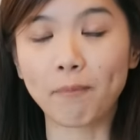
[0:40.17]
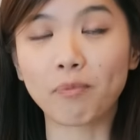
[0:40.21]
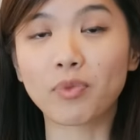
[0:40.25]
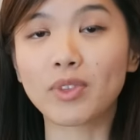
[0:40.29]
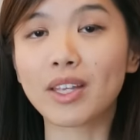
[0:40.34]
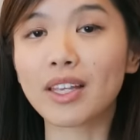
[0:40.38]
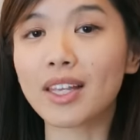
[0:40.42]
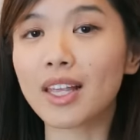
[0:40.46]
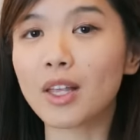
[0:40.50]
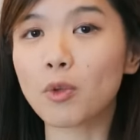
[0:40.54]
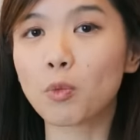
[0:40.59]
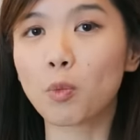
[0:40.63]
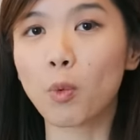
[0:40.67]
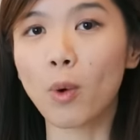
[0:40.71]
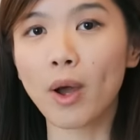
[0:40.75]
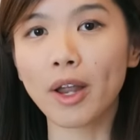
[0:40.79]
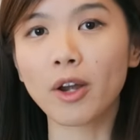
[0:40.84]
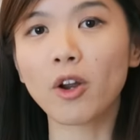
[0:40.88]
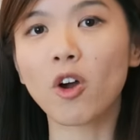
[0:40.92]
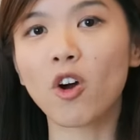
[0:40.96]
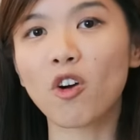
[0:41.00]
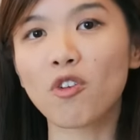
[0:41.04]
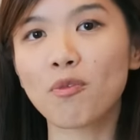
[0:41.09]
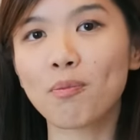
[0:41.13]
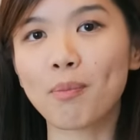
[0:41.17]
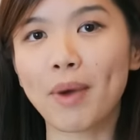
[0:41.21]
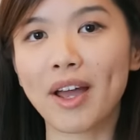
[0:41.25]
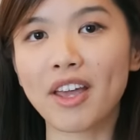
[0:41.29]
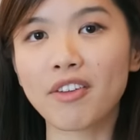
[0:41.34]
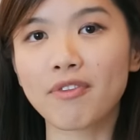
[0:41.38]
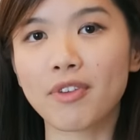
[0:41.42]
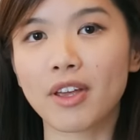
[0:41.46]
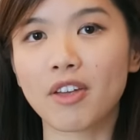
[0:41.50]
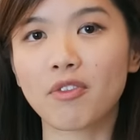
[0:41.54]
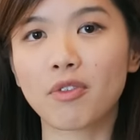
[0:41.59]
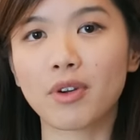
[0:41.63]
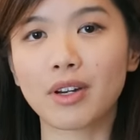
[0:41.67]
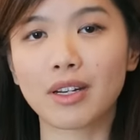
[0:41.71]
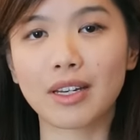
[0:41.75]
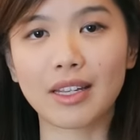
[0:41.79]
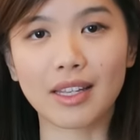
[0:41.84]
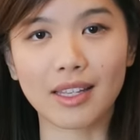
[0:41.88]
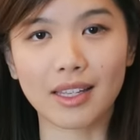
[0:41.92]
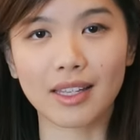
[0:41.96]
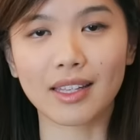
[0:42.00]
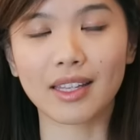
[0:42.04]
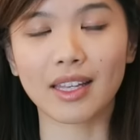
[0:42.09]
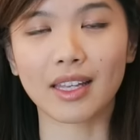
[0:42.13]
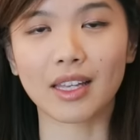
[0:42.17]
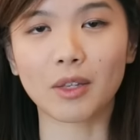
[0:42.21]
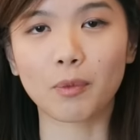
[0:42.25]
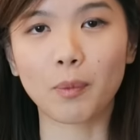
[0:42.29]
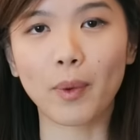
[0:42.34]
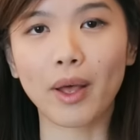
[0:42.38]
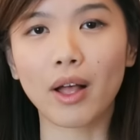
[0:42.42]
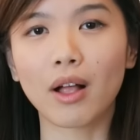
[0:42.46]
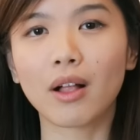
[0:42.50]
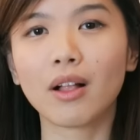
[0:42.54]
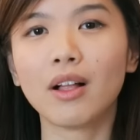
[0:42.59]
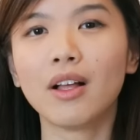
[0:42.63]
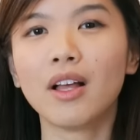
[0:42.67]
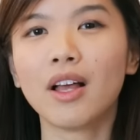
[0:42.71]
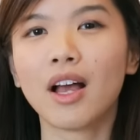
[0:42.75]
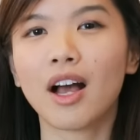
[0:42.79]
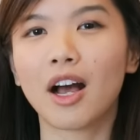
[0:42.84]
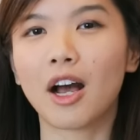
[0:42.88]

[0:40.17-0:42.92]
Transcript: This is one of my favorite desserts as well,